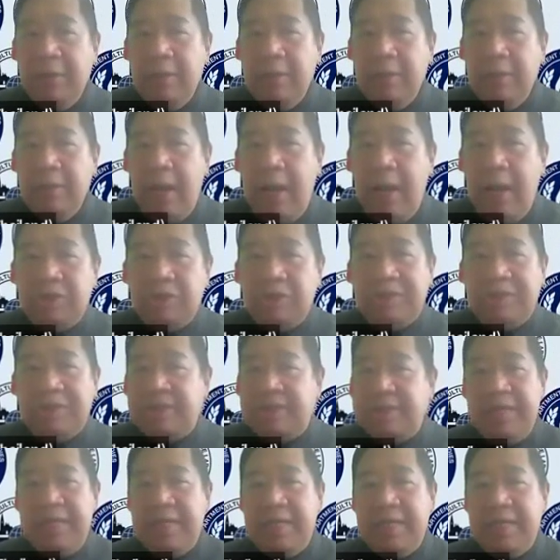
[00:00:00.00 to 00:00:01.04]
I'll just say
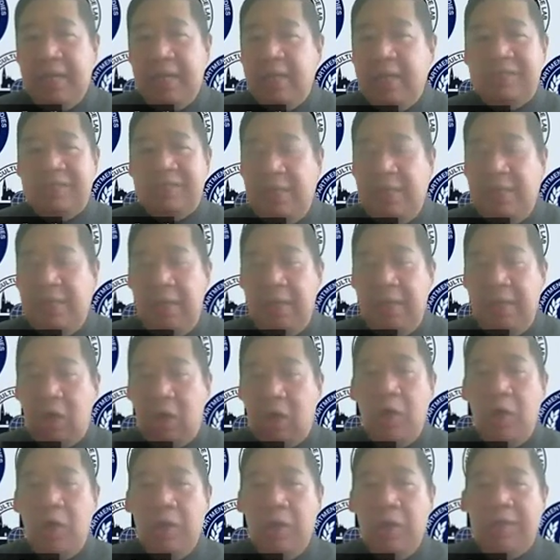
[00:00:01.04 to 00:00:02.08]
that it's good
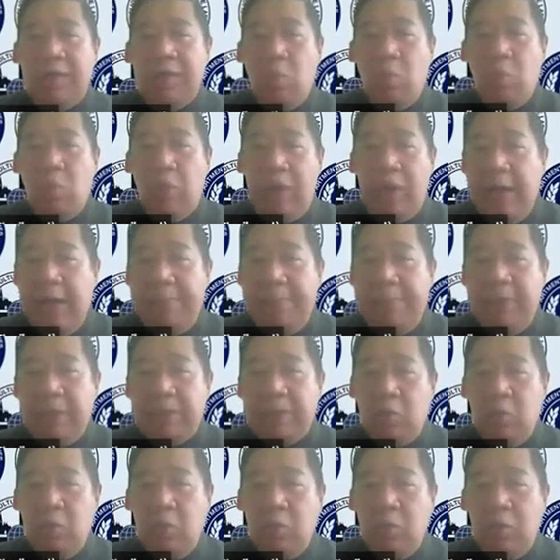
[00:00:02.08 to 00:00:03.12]
that we're able
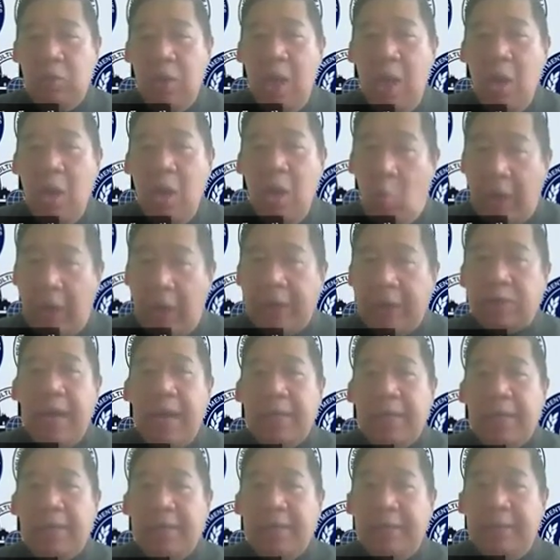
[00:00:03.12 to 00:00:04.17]
to work
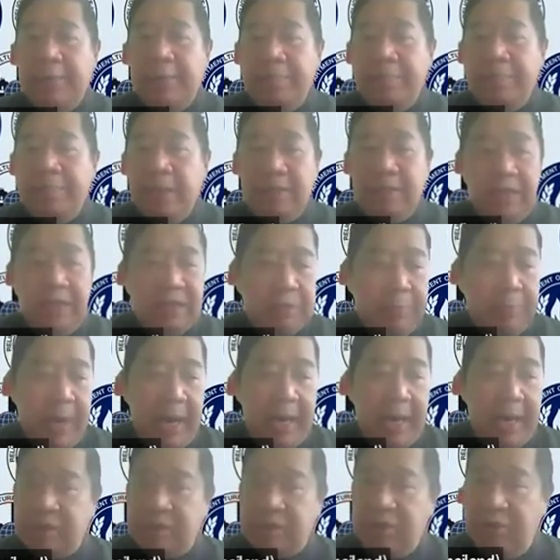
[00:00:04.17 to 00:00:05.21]
together despite
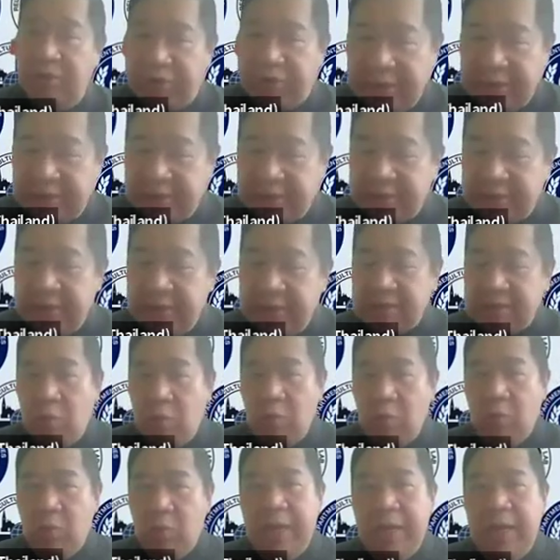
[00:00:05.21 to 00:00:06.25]
the differences that
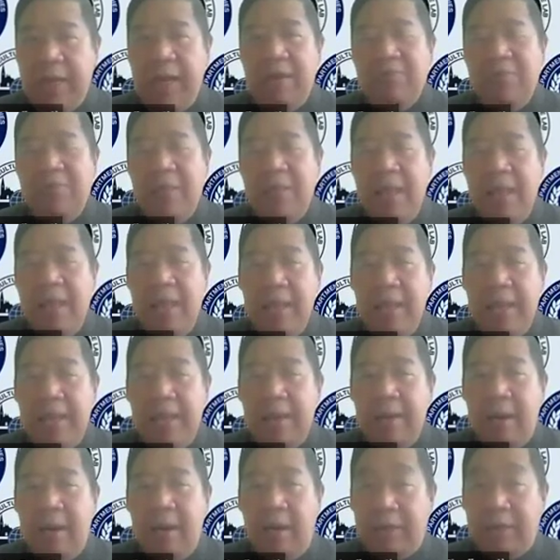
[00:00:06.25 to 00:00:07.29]
we have in our
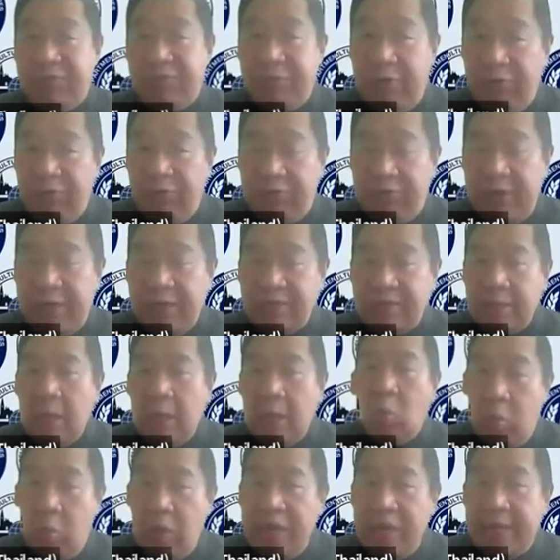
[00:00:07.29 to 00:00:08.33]
different fields.
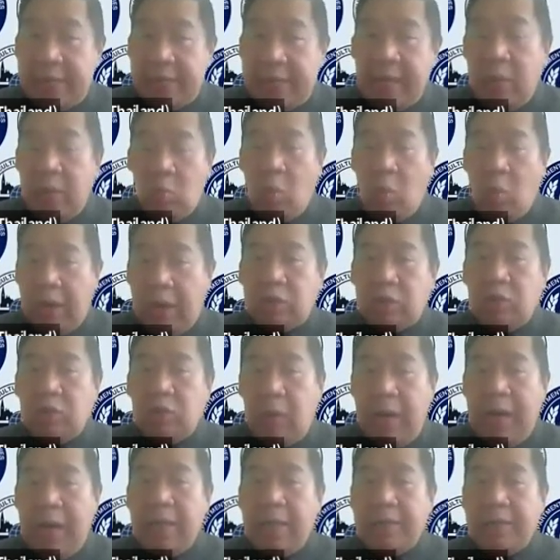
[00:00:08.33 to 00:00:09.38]
We can work
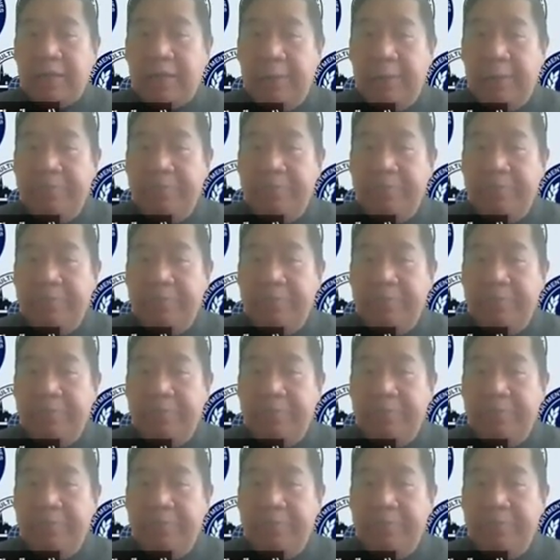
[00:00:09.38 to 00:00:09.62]
together.